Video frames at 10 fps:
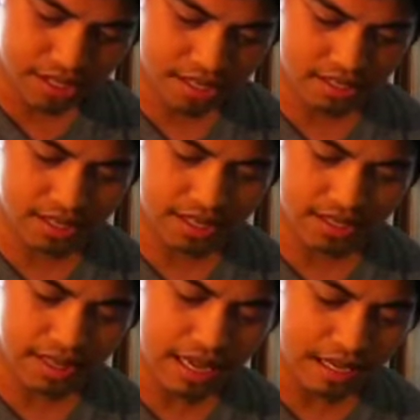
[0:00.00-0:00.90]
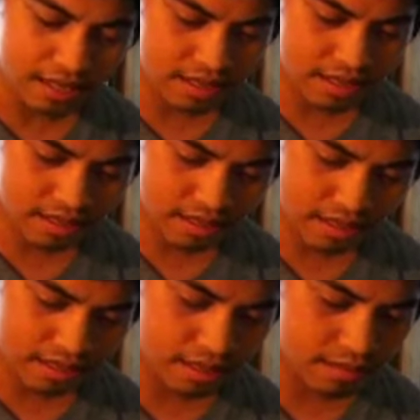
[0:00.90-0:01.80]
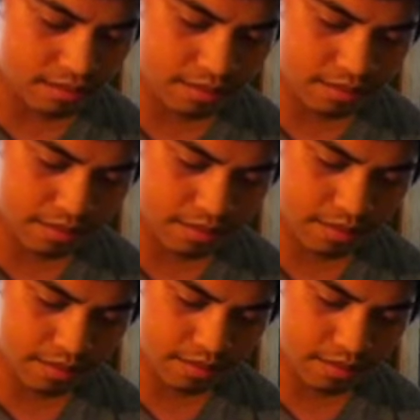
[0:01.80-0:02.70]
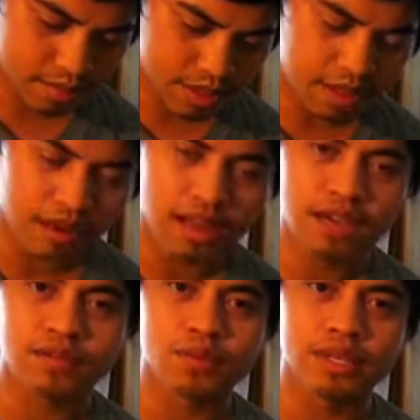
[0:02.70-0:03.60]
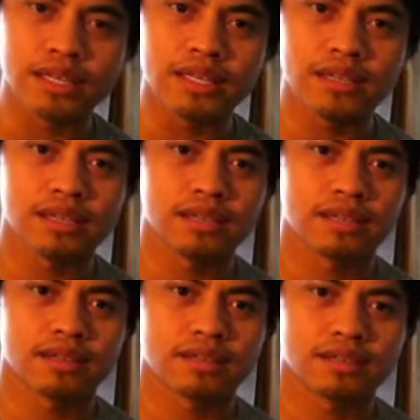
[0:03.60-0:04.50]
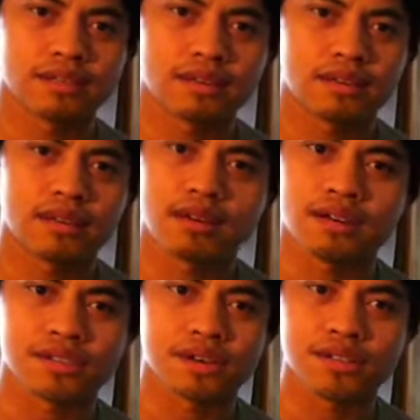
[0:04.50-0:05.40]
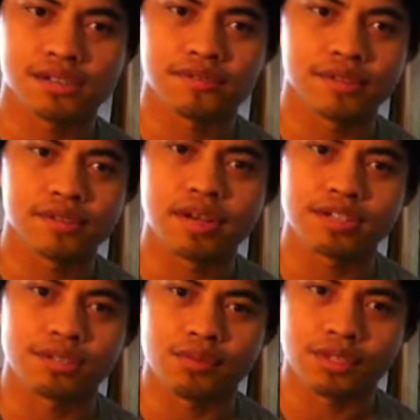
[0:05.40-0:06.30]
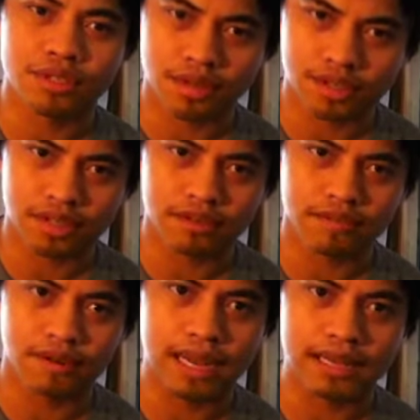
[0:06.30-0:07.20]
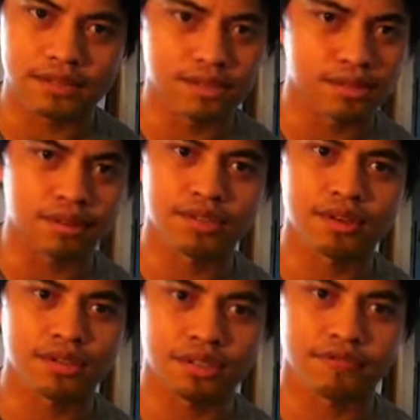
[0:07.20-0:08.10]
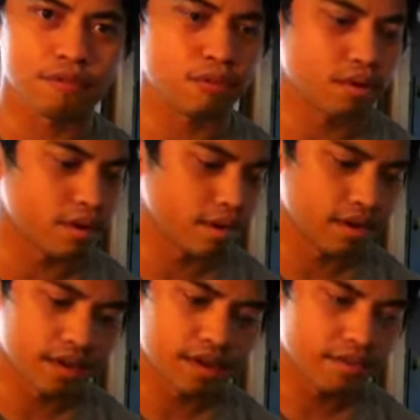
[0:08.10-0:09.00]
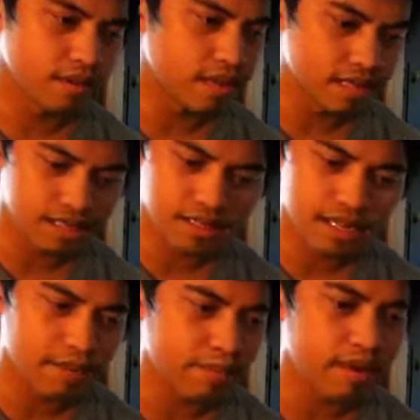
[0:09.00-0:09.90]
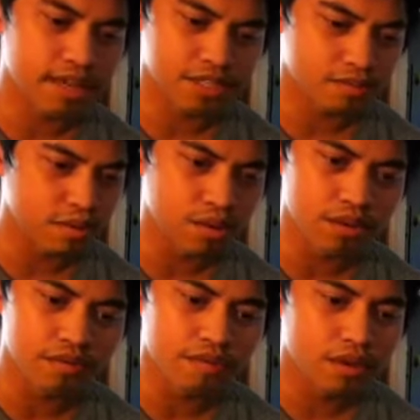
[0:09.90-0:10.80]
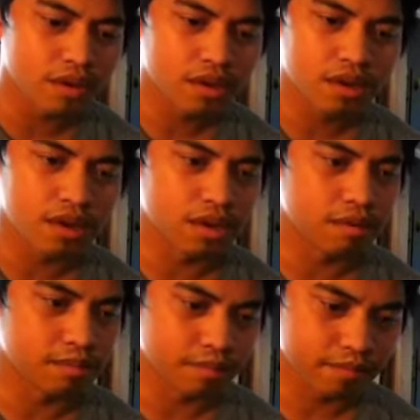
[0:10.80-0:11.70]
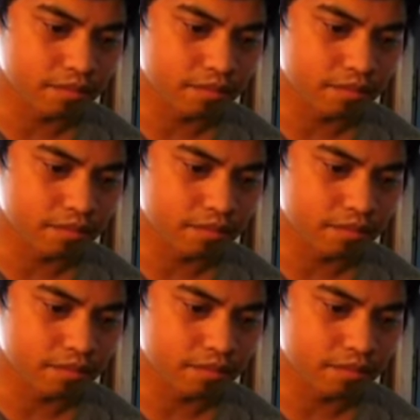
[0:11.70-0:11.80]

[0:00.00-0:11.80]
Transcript: this it's that um, in our lives, we are, are searching for direction, we're searching for answers, we're searching for the next step, the next move. Um,